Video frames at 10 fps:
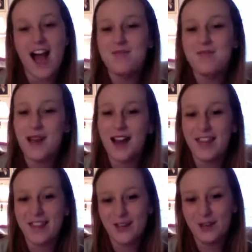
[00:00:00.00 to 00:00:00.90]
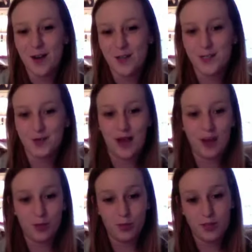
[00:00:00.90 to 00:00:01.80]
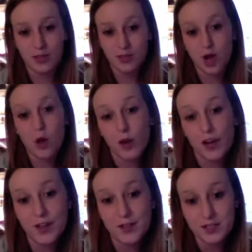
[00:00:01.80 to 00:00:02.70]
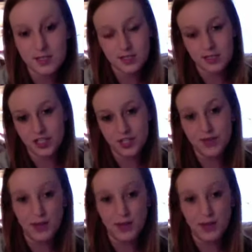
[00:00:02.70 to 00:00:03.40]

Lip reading: but I think it'll also help with coworkers, such as fellow